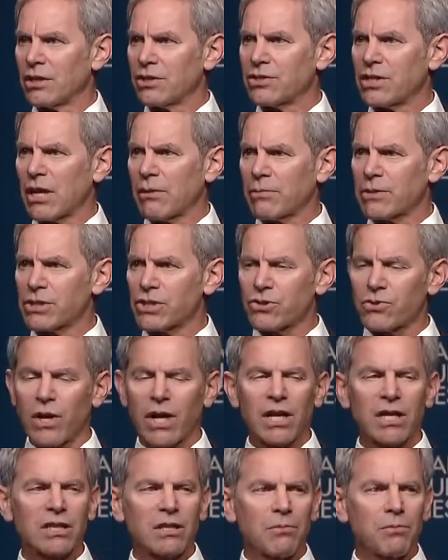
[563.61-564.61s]

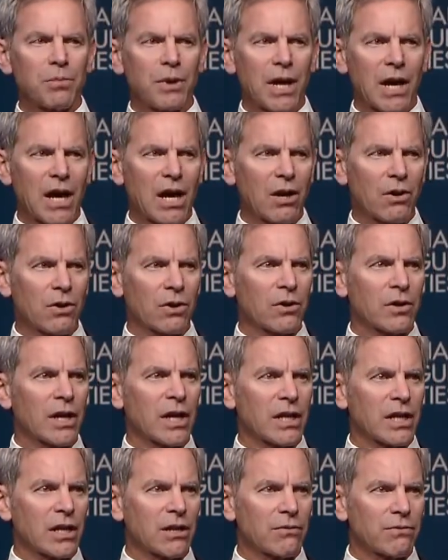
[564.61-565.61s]
demonstrating the power
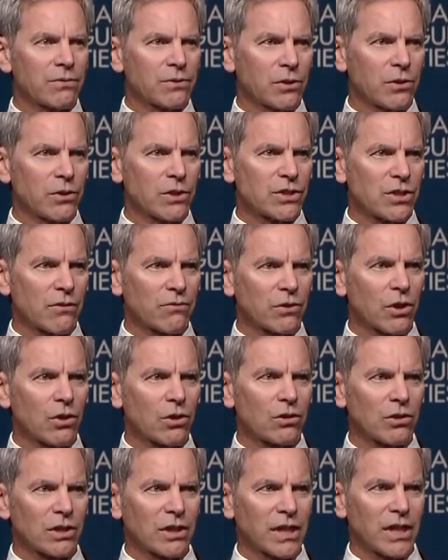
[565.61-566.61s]
and influence of
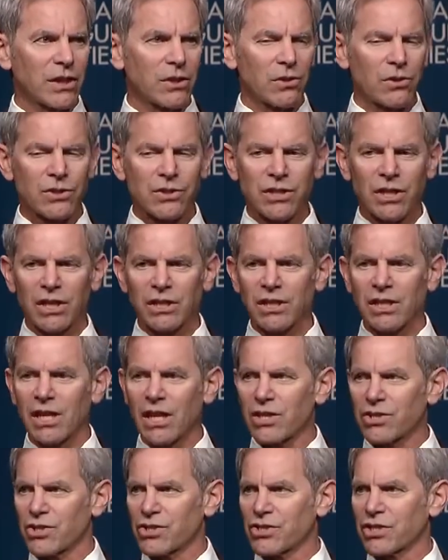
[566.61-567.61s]
local leaders in the
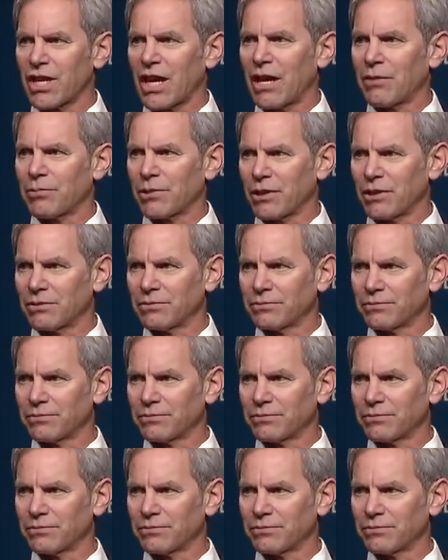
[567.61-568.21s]
nation's capital.